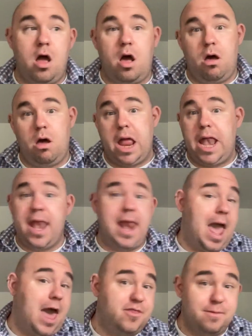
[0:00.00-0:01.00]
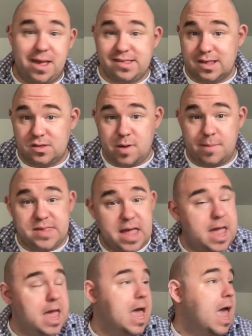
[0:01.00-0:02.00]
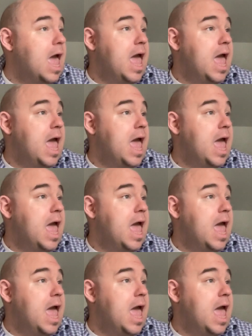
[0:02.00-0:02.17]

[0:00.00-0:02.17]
on Athabasca's website